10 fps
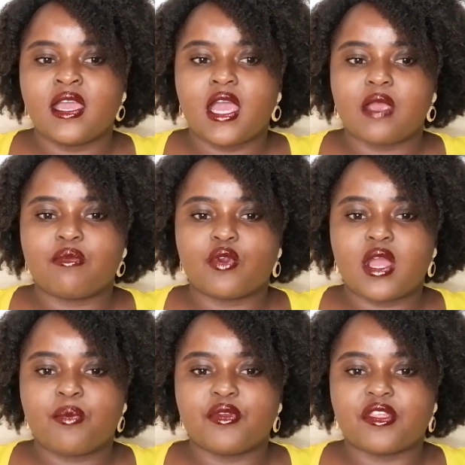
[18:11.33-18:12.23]
I broke
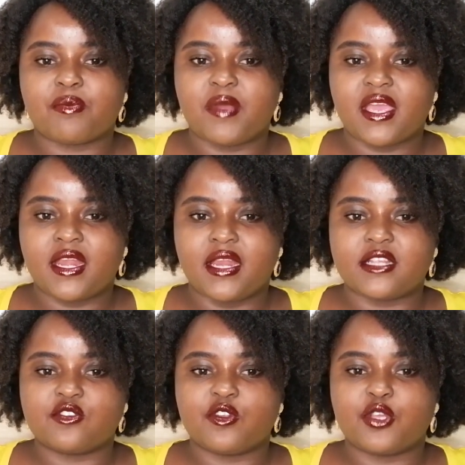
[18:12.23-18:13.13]
up with Ben, and I
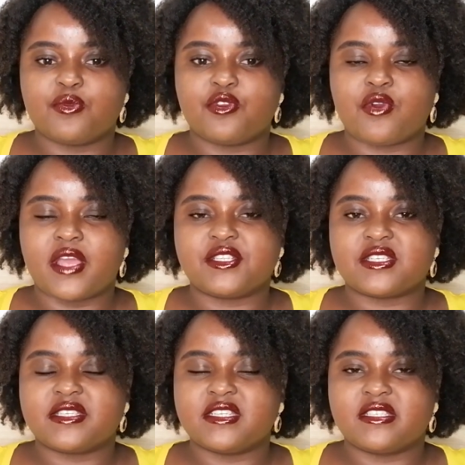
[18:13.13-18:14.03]
told him, I
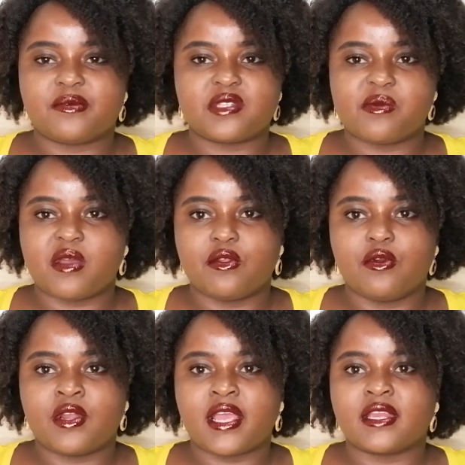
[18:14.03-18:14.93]
just need some time
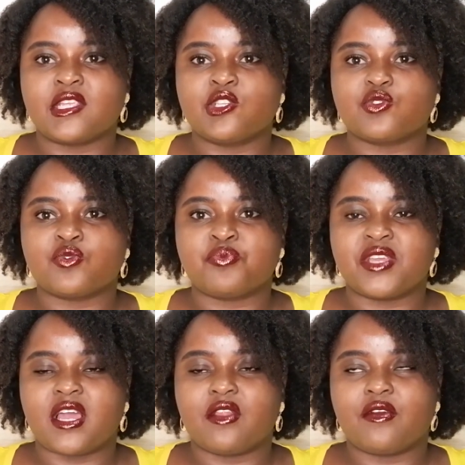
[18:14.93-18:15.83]
alone. I need to be
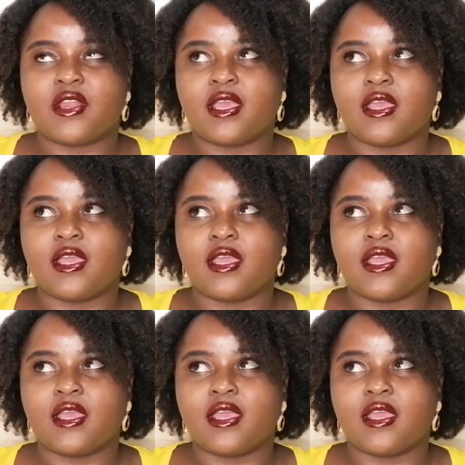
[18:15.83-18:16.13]
alone.